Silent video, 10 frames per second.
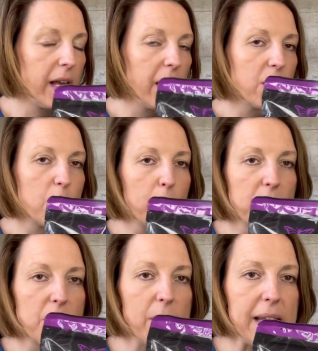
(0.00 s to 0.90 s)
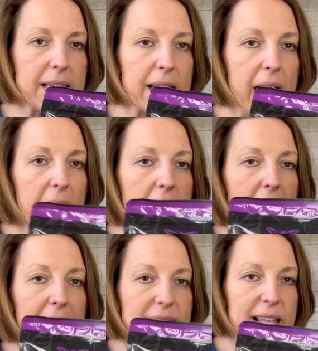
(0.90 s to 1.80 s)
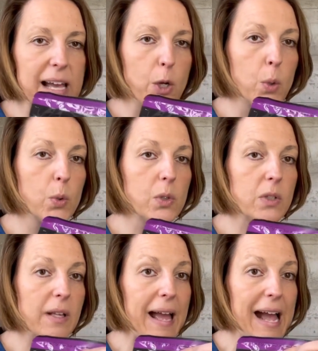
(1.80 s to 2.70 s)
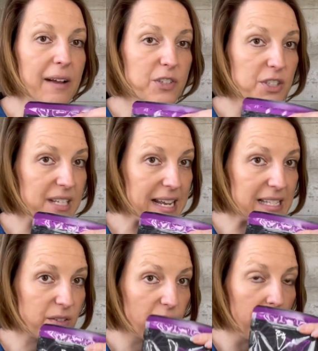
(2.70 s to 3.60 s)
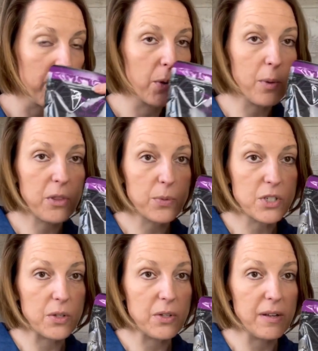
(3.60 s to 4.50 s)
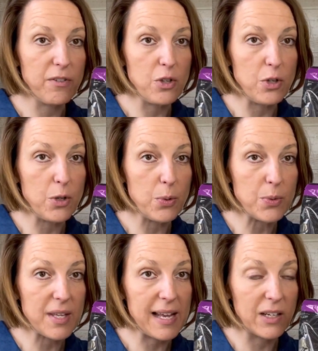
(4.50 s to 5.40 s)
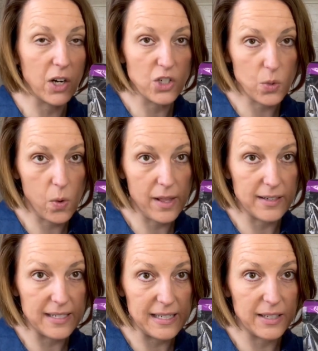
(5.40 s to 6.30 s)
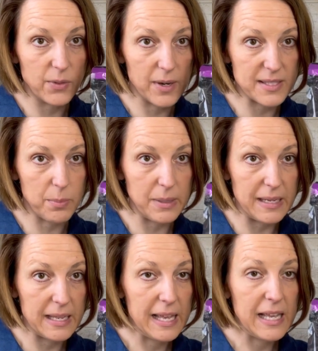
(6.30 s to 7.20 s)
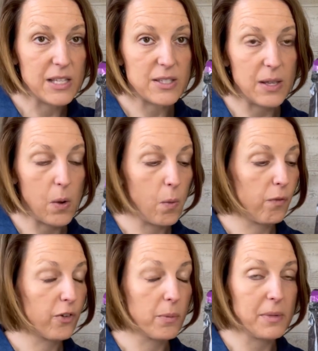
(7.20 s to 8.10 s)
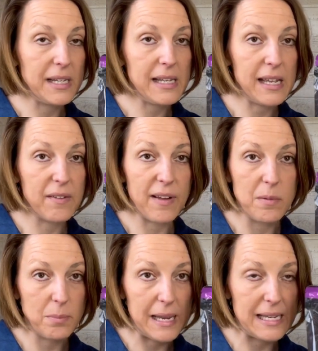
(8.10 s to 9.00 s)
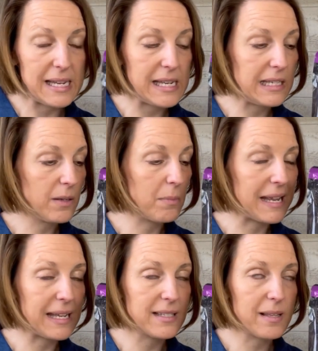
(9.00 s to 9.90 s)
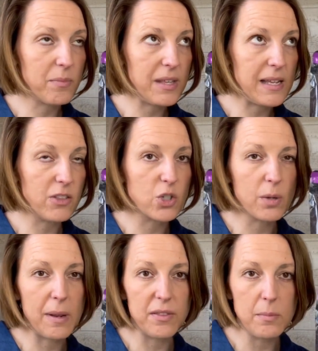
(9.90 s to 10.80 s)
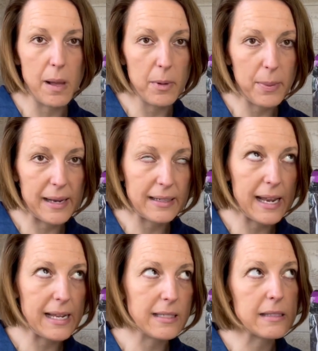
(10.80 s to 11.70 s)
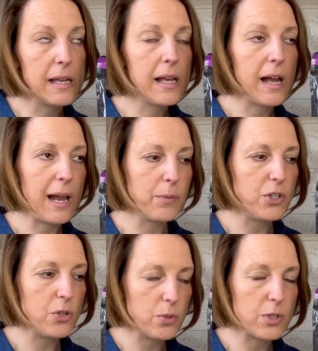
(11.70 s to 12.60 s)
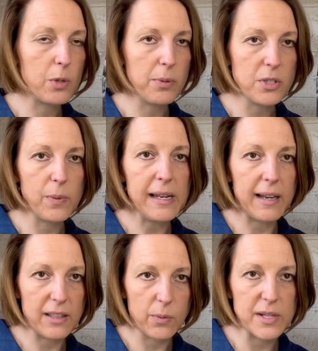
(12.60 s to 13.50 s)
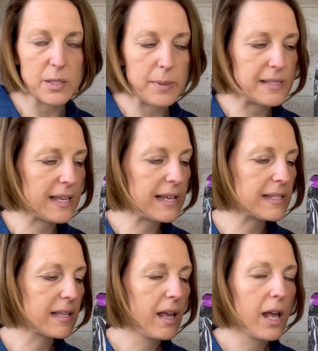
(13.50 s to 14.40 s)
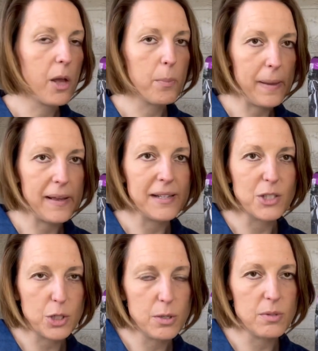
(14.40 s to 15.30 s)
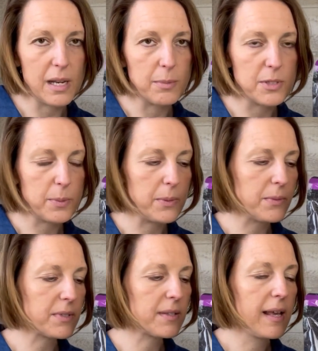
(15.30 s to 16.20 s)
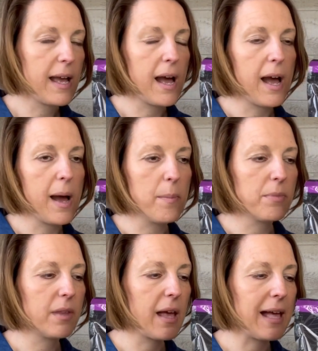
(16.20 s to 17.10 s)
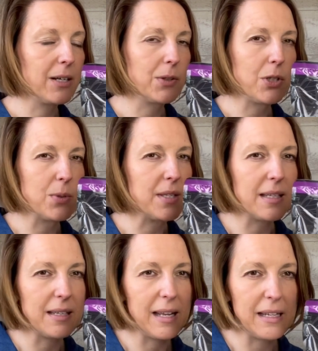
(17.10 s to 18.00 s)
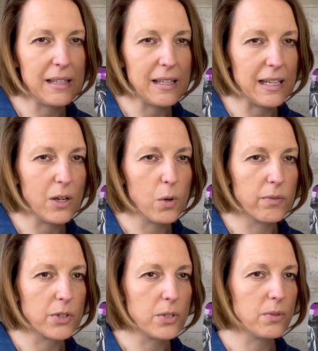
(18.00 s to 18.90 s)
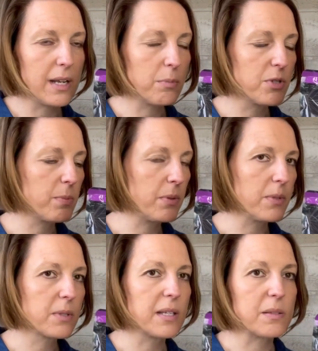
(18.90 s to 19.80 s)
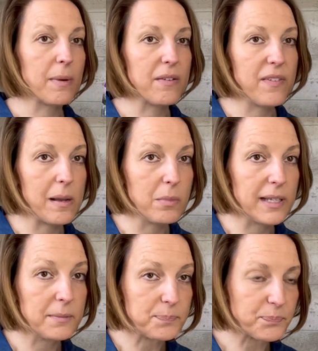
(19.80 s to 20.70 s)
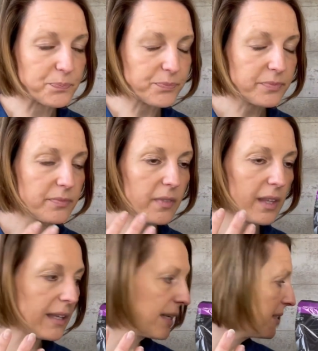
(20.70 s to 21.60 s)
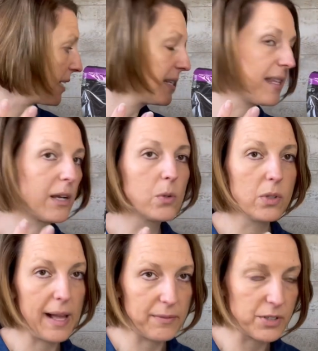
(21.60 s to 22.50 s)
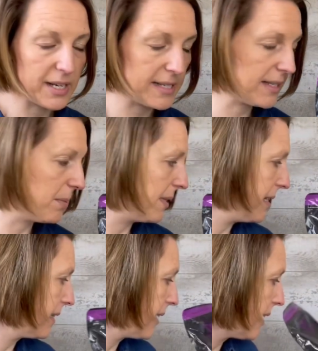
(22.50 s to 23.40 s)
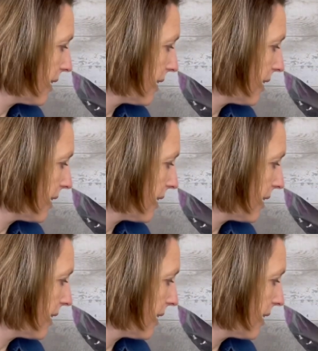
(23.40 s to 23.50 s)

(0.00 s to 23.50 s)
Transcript: Super sweet has that cool aftertaste from erythritol if you use a large quantity in a recipe. So for me, if I'm making something, the Trim Healthy Mama pancakes, I would use super sweet like the recipe says, but it's 2 tablespoons. I don't use it in anything over 2 tablespoons because my family can taste that cool aftertaste immediately.